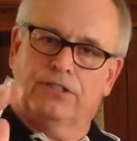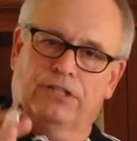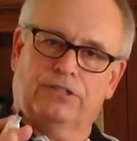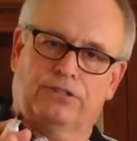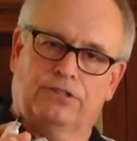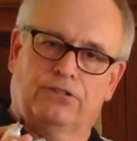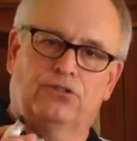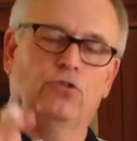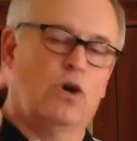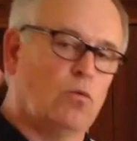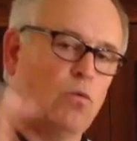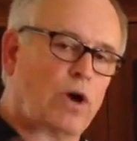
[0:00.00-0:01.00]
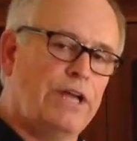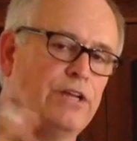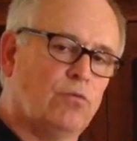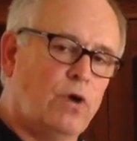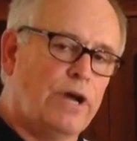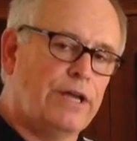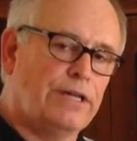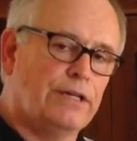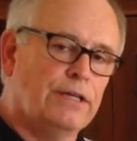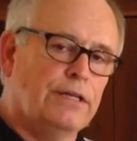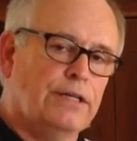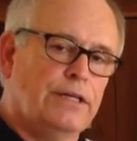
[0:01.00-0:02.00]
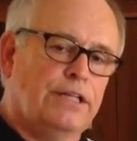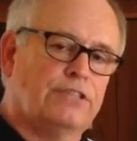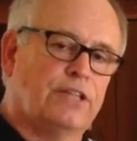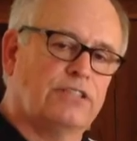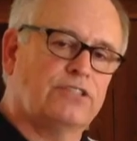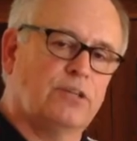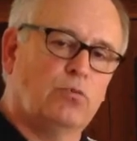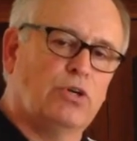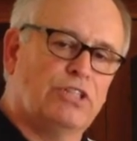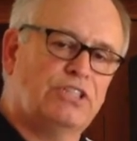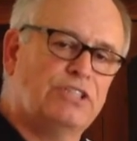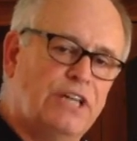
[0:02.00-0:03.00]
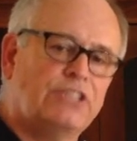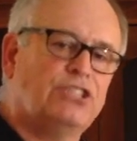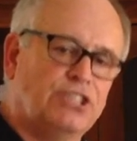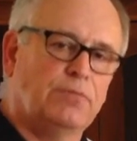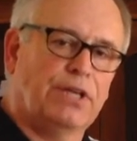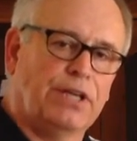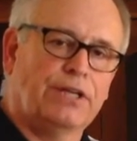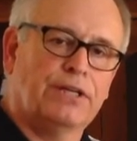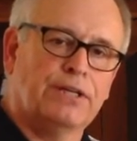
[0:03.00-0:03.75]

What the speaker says: listen to awake, awake, it's like someone is nudging me.